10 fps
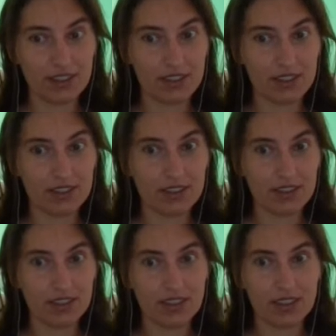
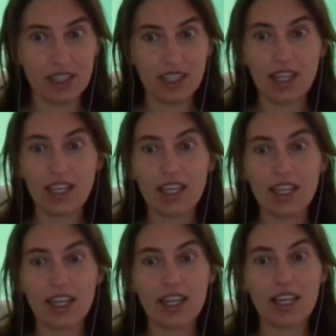
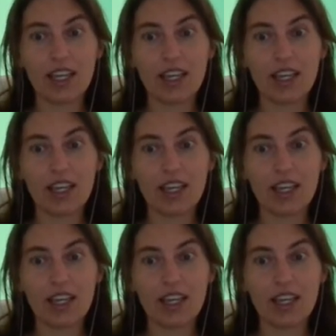Nobody speaks.